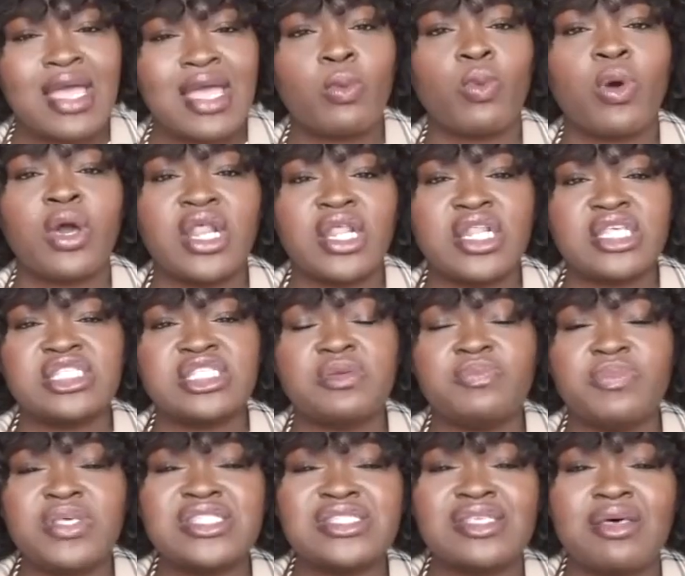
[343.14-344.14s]
I wanted it to
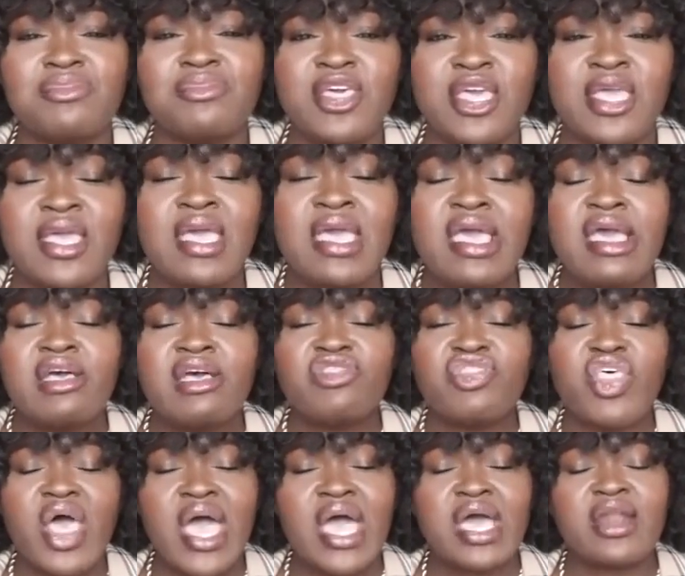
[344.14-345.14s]
be something
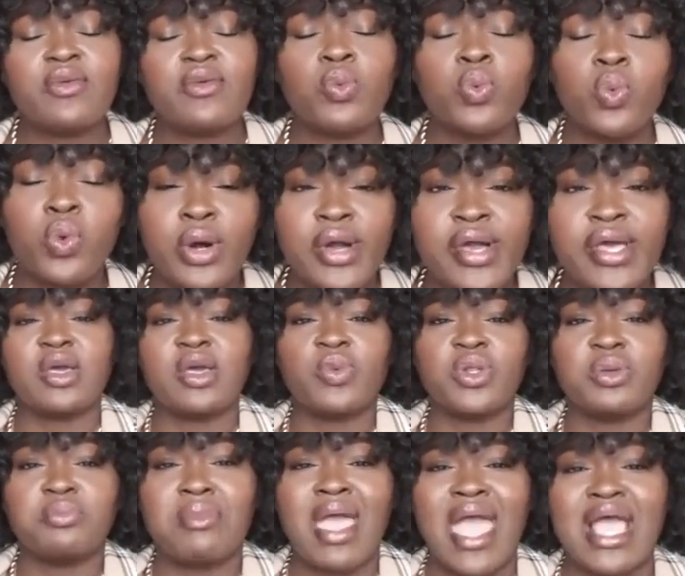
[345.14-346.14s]
that would, that
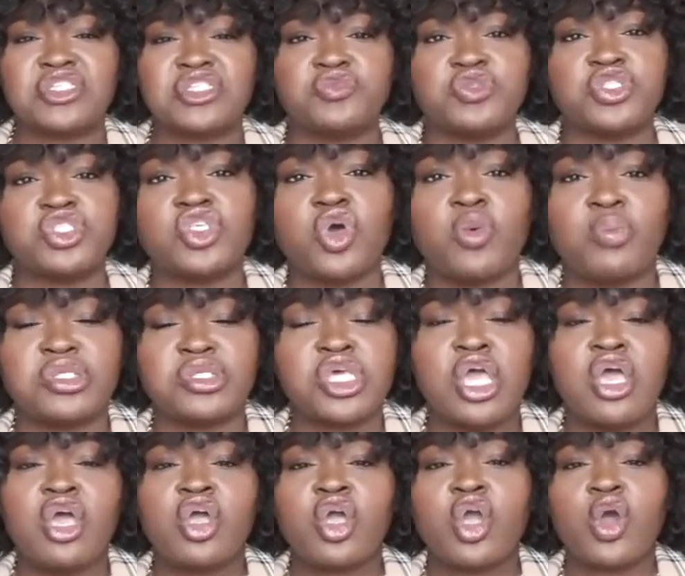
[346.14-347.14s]
would match with so much
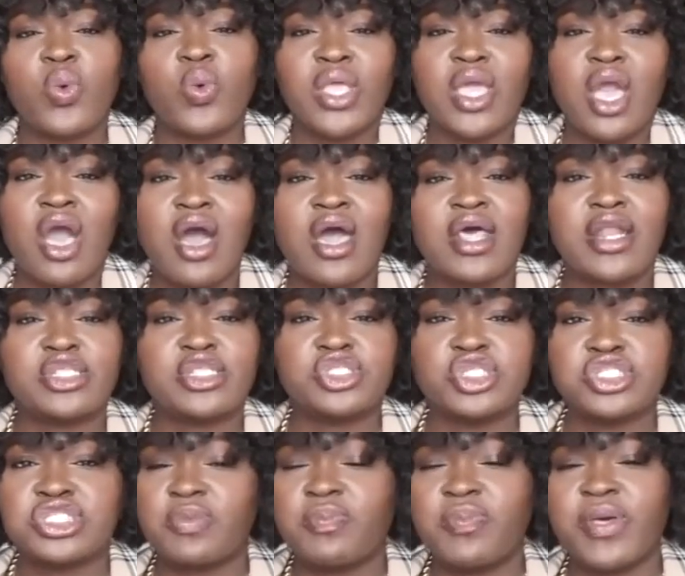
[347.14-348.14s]
going on. It's
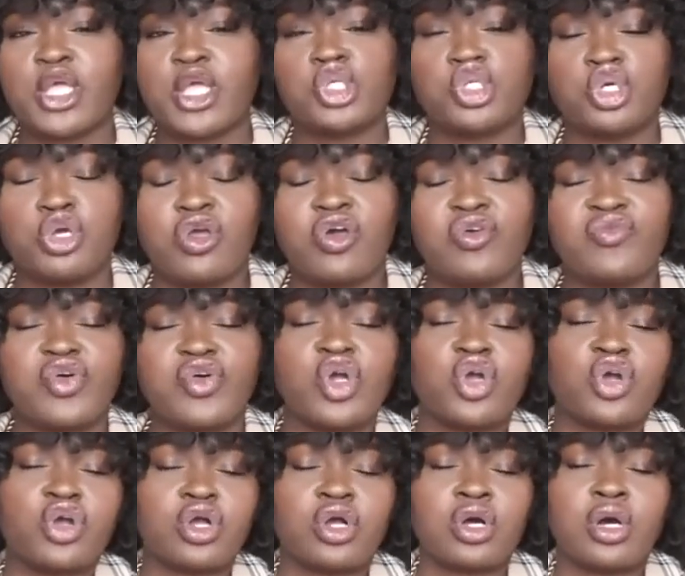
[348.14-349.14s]
just a picture of a
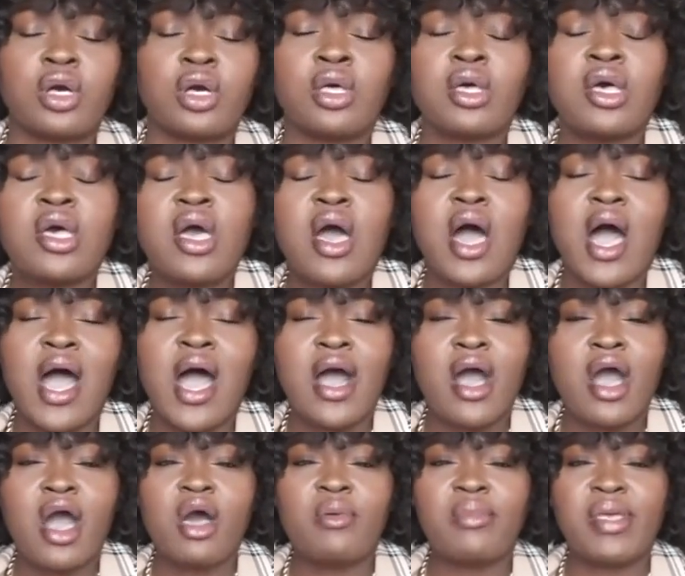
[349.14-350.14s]
girl
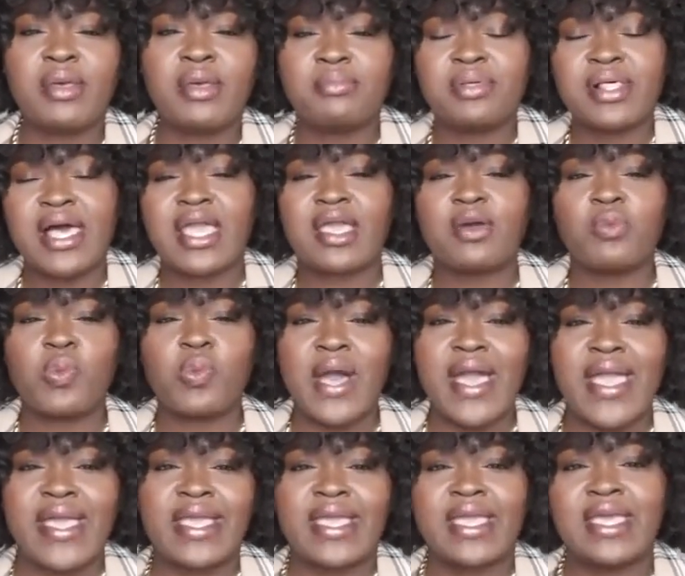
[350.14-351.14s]
um, in black and
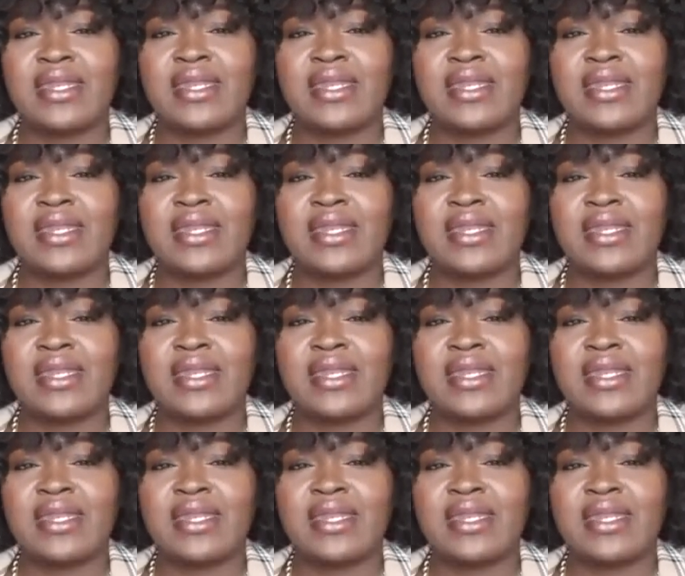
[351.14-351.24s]
white.